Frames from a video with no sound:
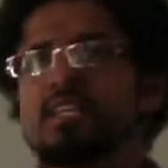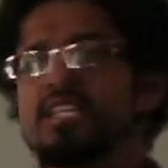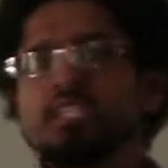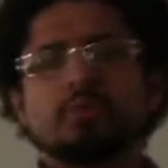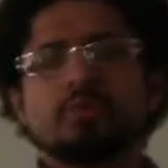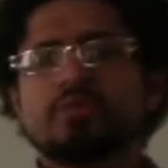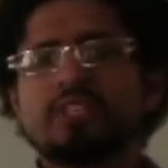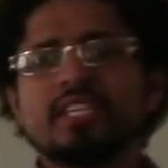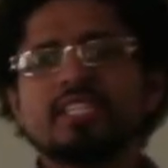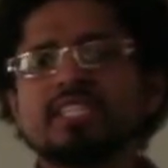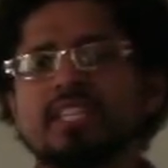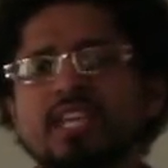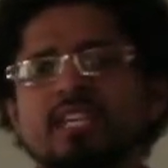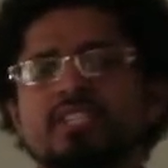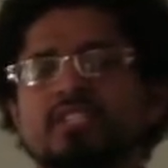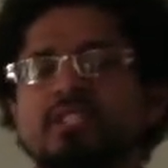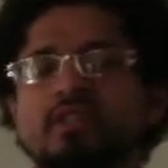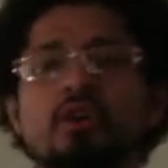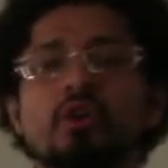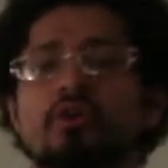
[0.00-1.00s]
So in this
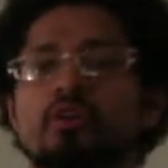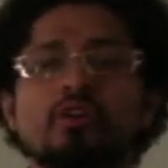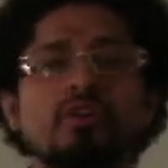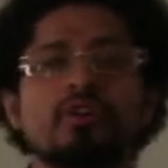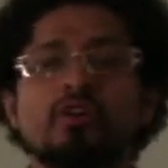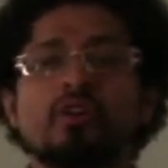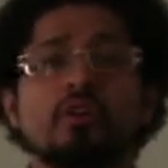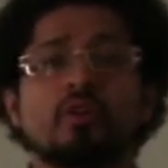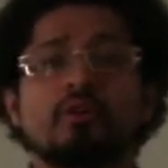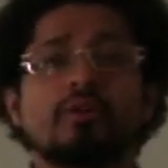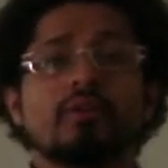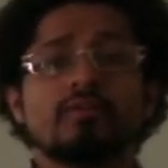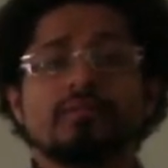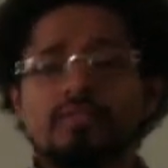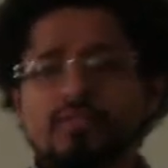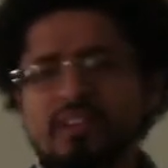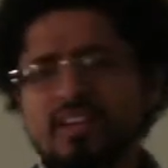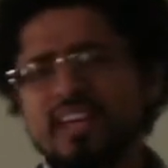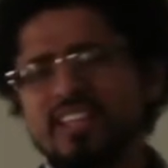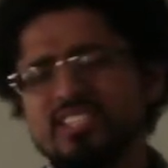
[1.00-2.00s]
case, no.
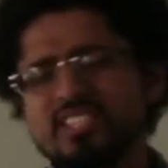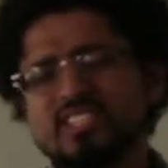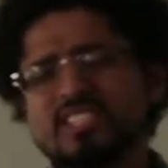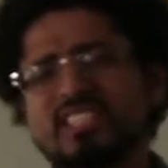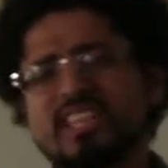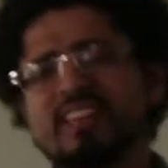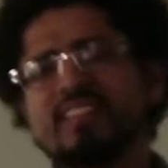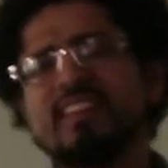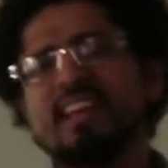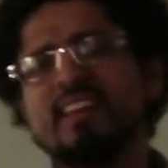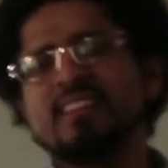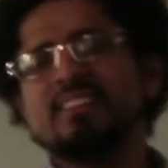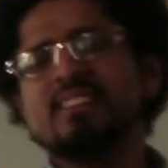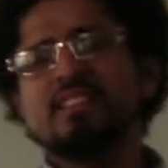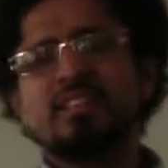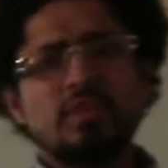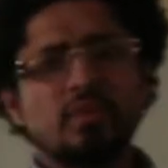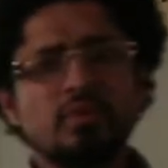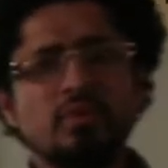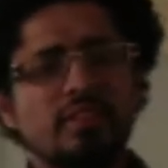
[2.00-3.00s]
You can't just say that
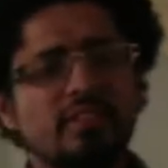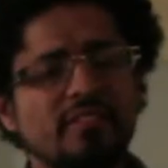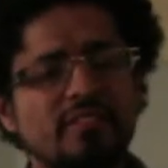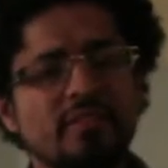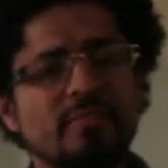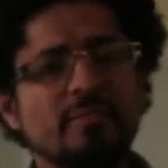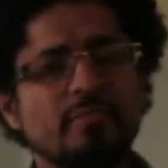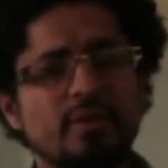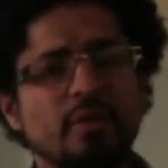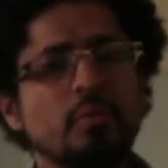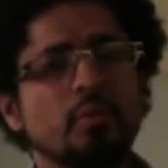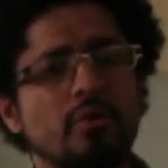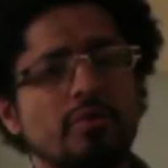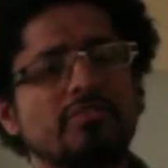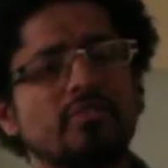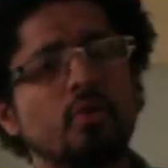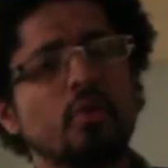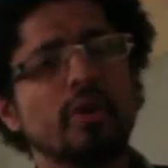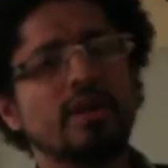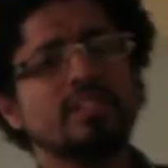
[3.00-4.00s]
you were
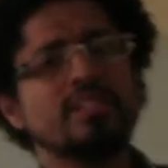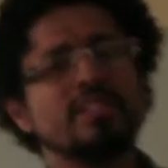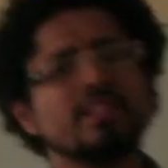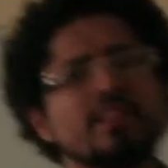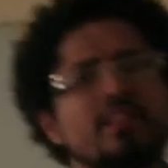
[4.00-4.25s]
forced.